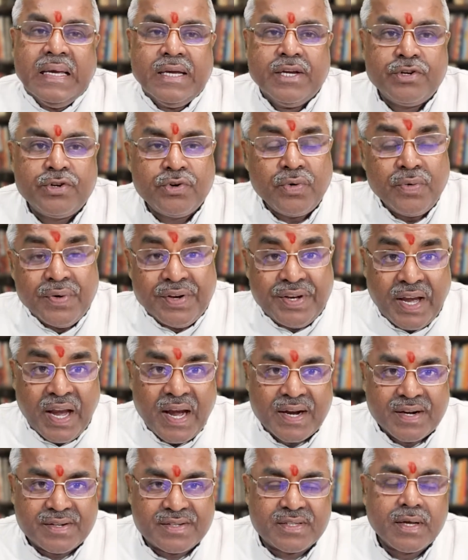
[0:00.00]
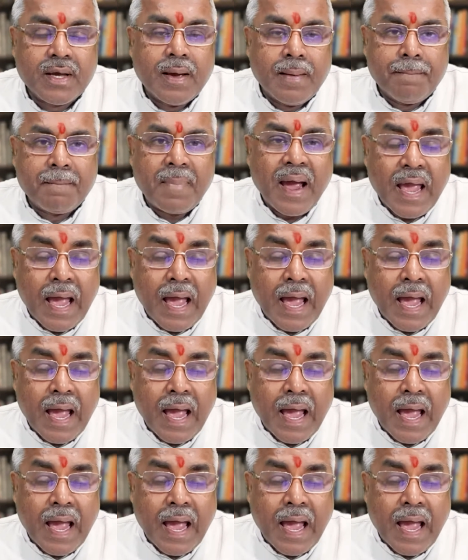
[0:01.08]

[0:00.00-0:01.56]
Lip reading: students my